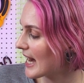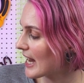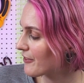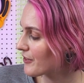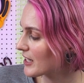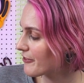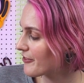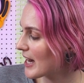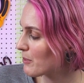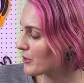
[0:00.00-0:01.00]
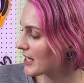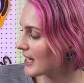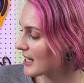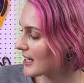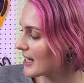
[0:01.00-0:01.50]
African
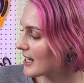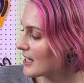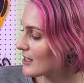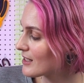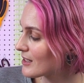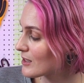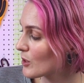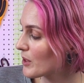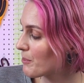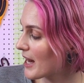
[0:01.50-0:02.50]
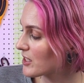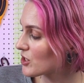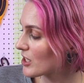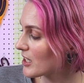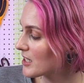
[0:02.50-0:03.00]
fabric, sewing
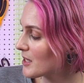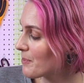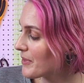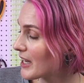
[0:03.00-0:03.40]
pattern.